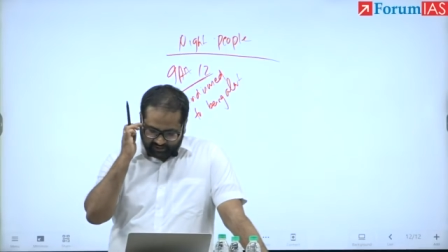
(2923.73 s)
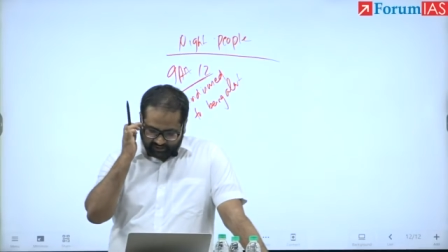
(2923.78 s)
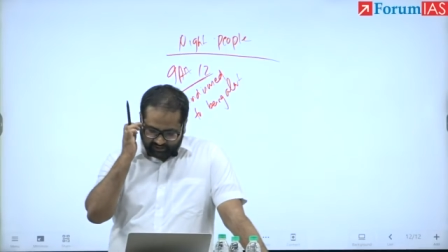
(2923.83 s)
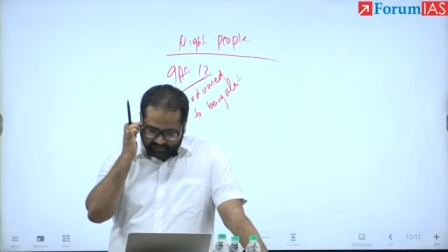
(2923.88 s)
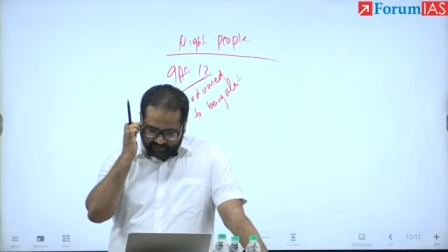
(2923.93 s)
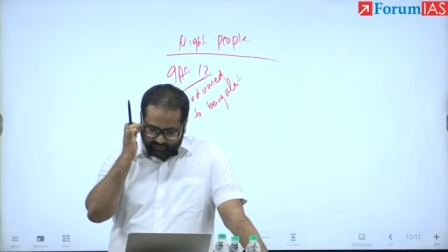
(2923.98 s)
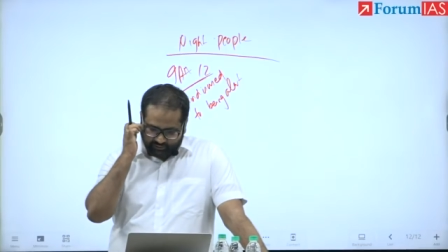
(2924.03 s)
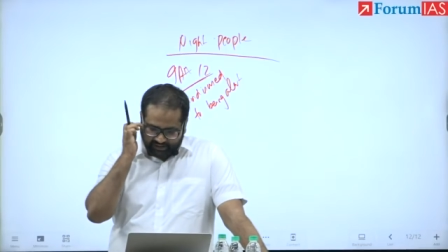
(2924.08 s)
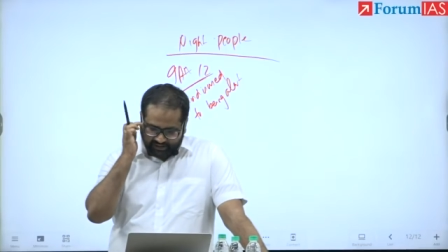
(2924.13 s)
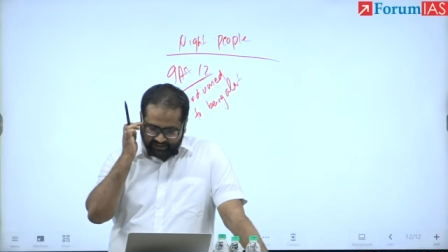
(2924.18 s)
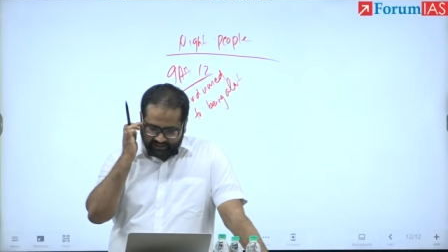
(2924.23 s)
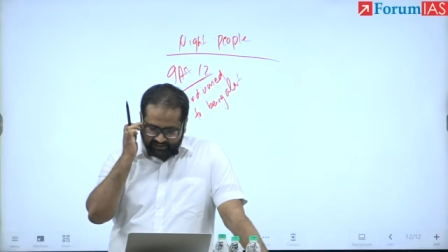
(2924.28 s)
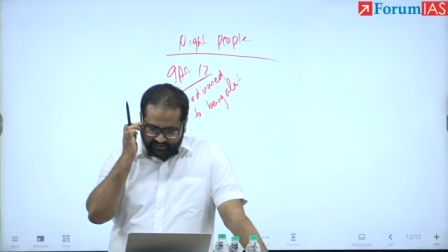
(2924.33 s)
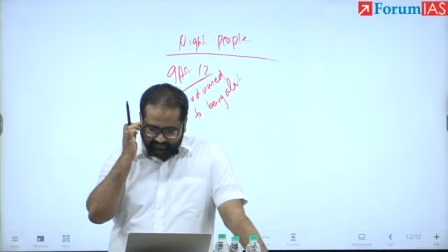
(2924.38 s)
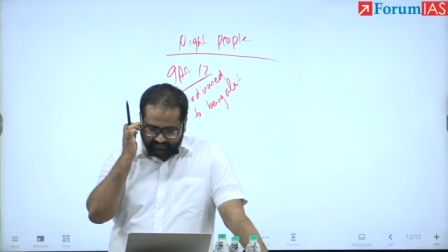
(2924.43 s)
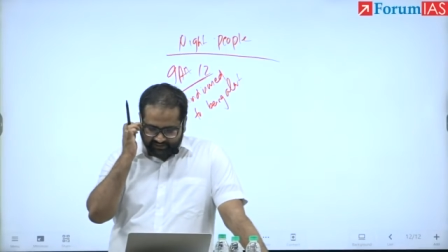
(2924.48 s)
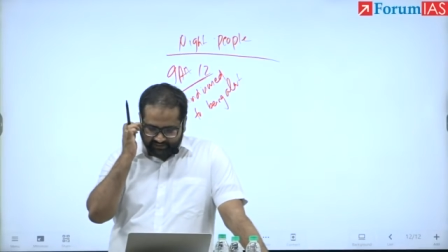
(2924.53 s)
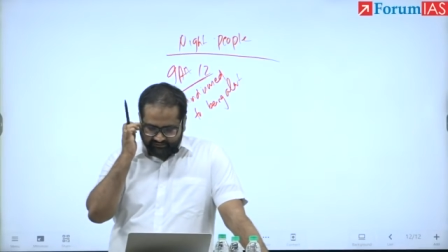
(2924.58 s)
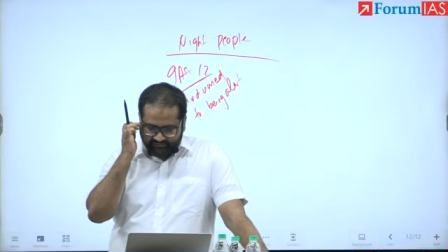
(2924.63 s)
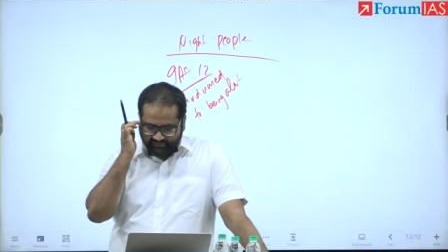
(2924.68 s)
You end up,
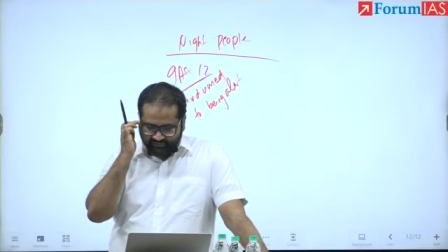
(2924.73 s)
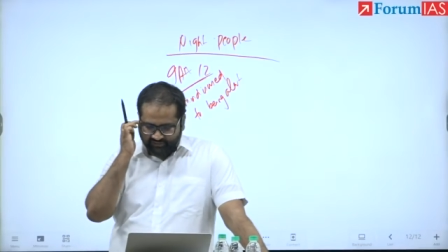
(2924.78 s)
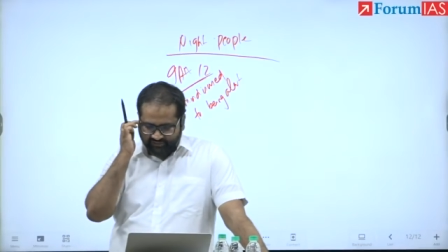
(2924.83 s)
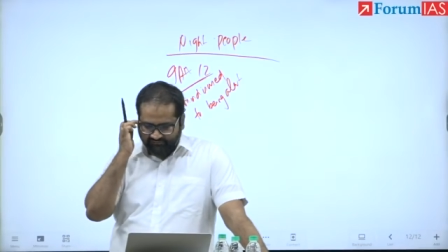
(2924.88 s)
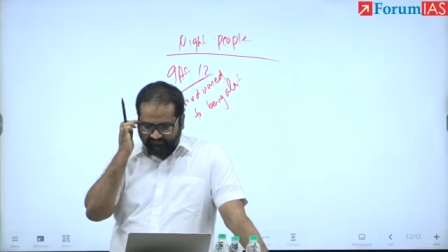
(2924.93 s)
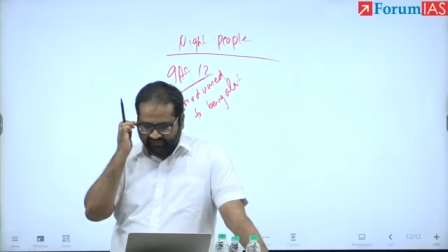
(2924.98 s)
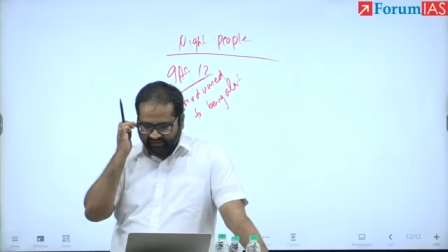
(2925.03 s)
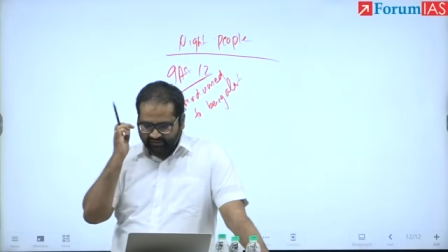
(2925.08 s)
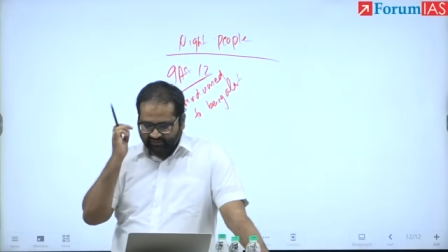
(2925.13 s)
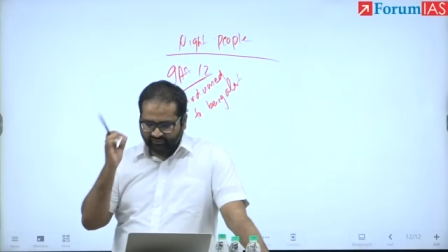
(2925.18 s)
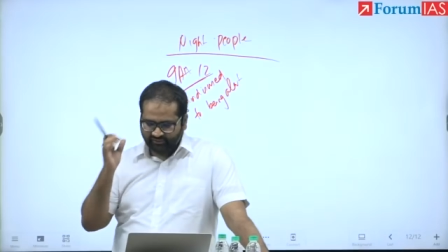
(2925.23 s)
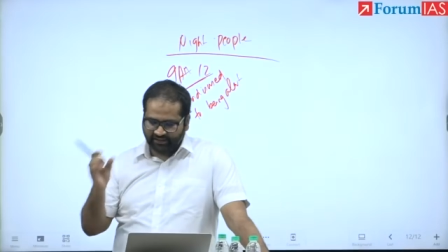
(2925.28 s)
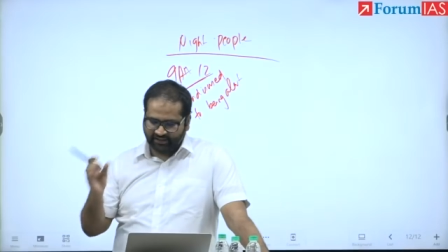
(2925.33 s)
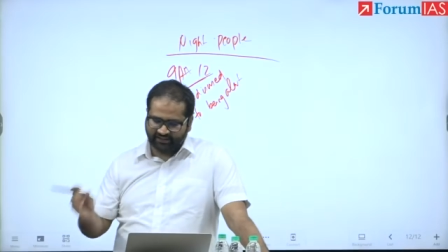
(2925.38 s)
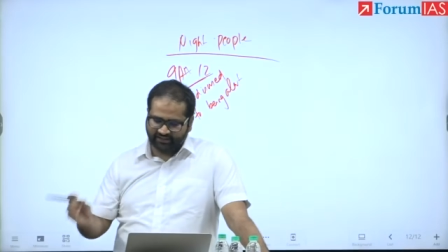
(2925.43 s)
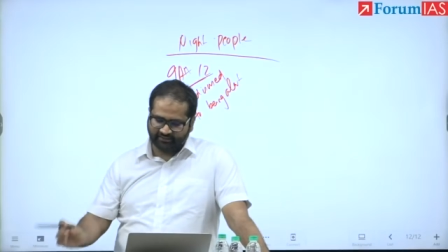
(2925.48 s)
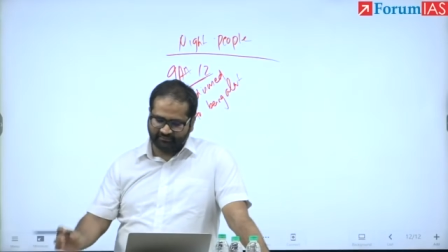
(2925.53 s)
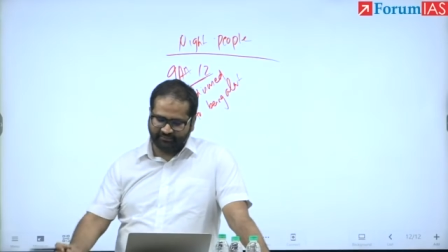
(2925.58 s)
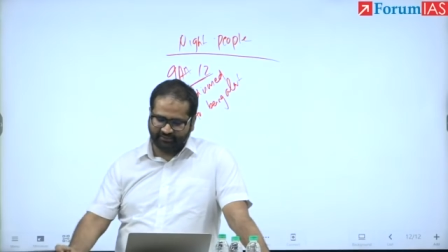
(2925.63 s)
so Divya, you end up